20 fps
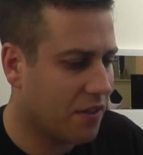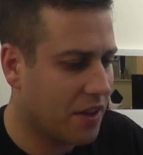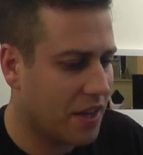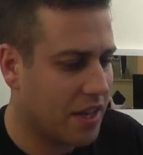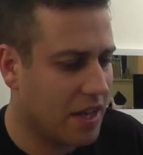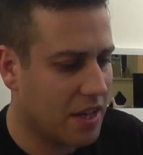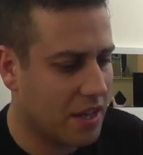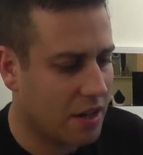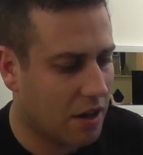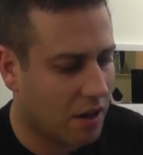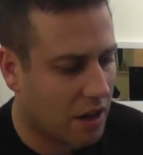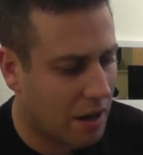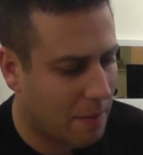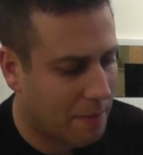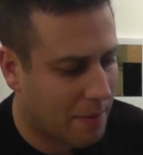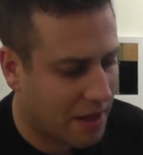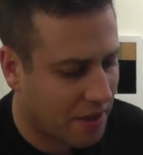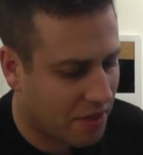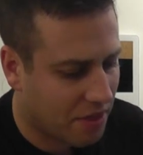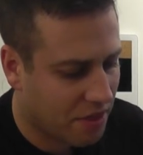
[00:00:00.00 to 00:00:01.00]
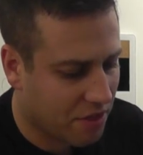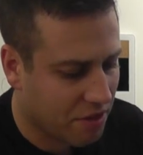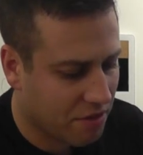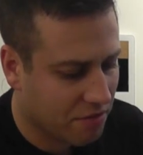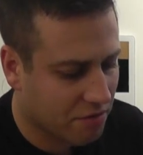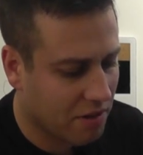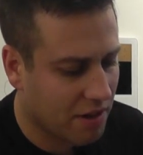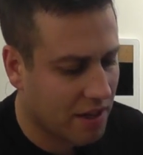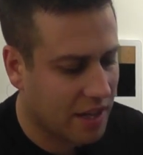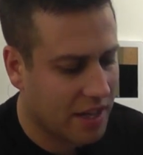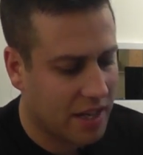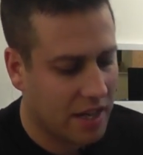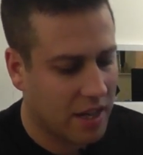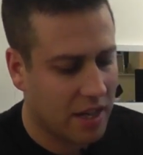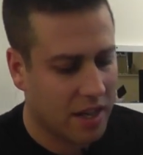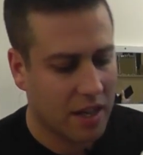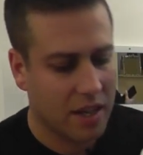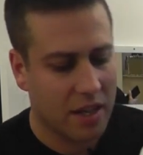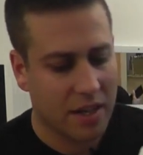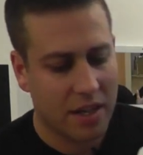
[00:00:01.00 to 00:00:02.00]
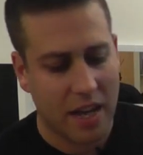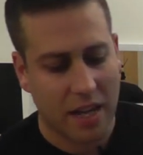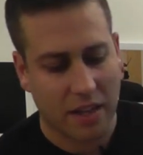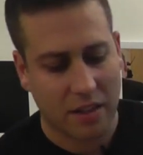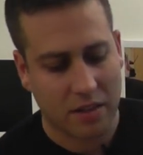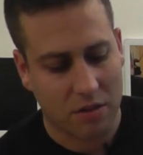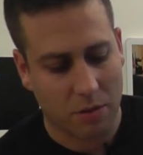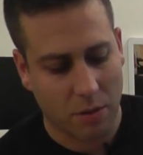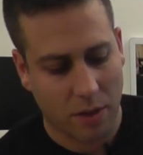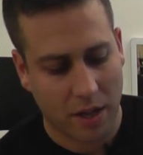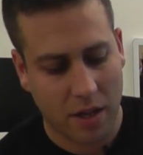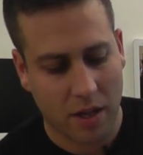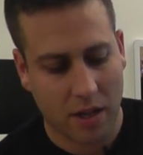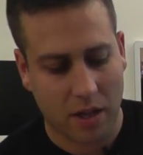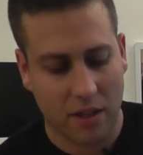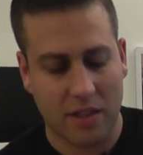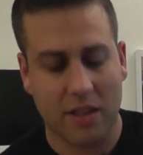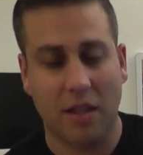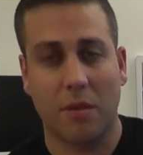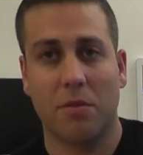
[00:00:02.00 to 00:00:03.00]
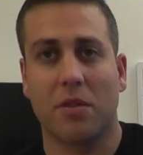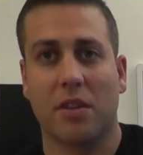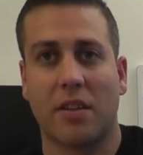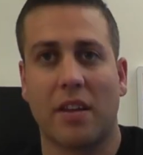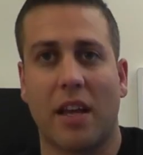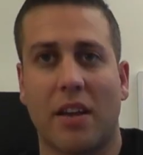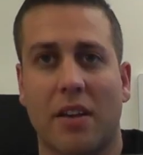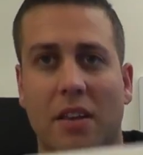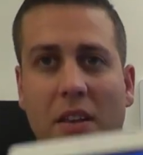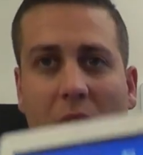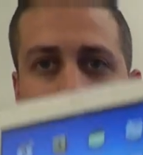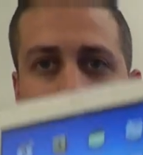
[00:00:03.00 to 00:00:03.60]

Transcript: the iPad 3 next to it. It's upside down at